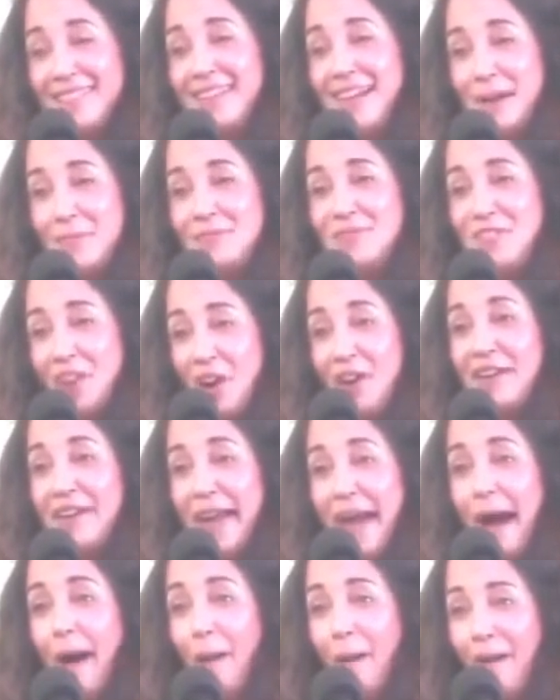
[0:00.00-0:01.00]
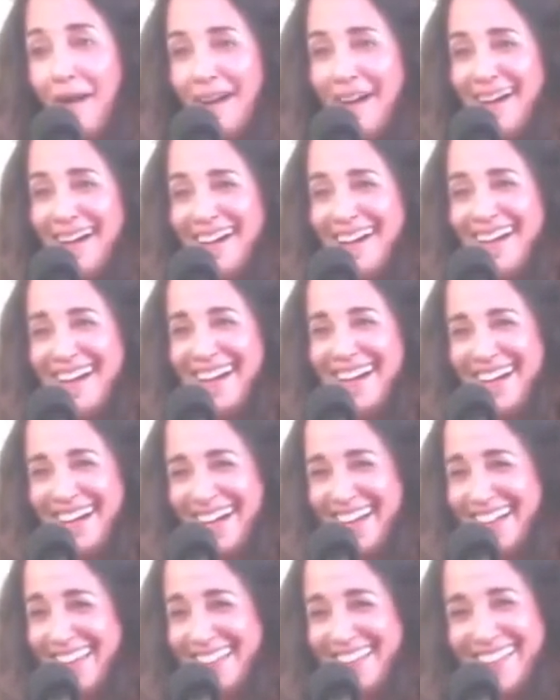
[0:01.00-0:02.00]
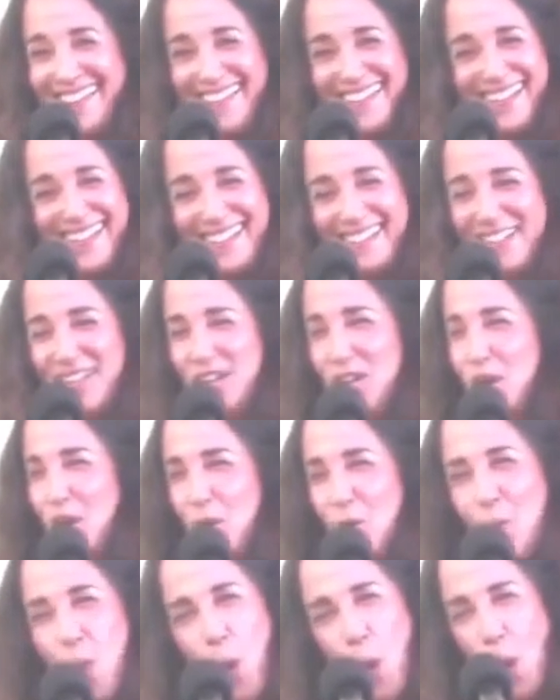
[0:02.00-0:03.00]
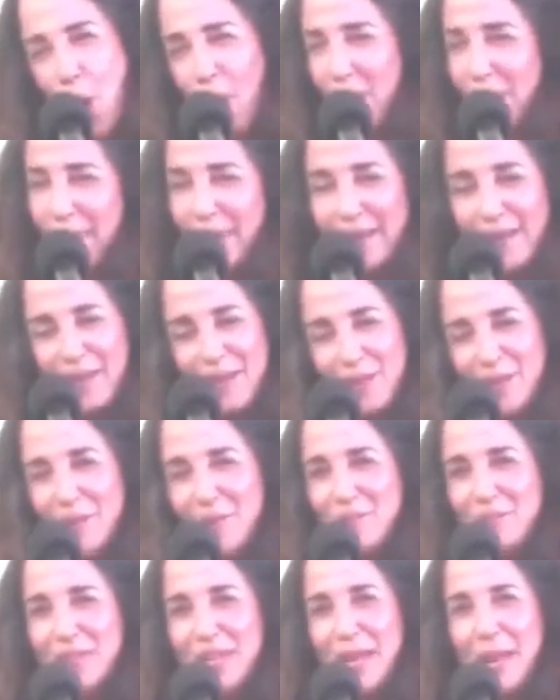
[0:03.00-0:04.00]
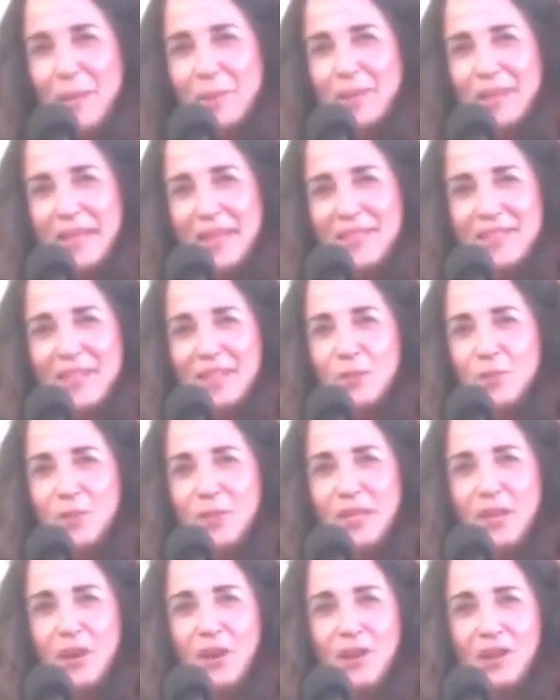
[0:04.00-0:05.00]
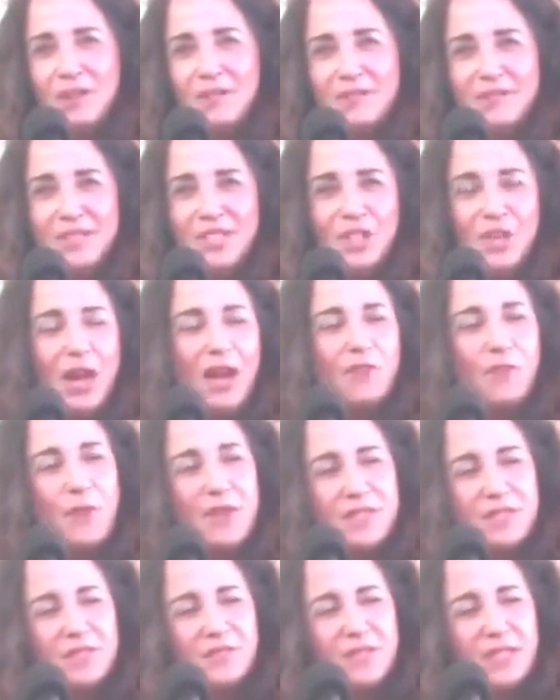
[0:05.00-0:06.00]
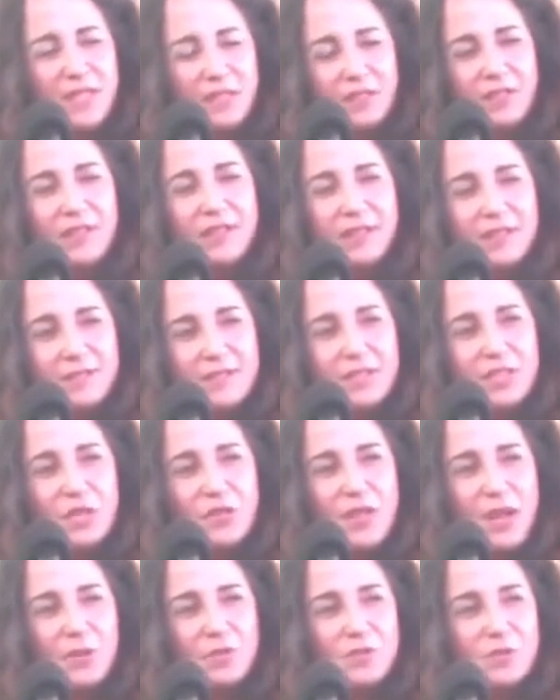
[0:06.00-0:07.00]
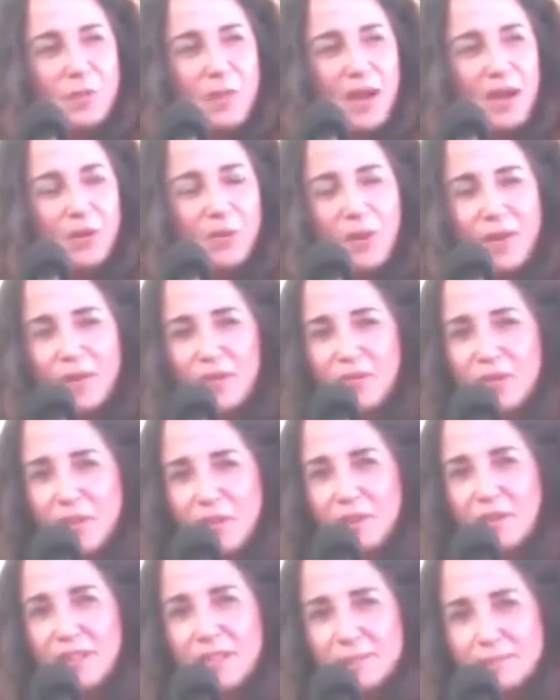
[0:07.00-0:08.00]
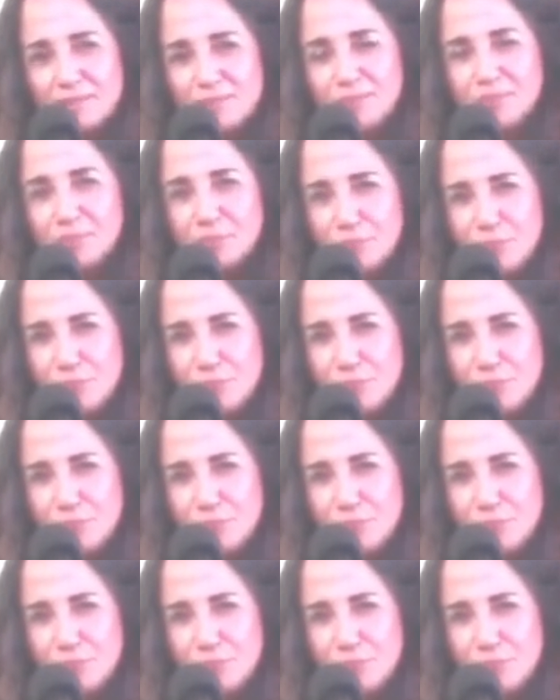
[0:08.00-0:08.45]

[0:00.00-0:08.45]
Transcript: I think I'm done now. I think I'm no more, thank you. But I think we all, have ways of healing. So that was my way of healing.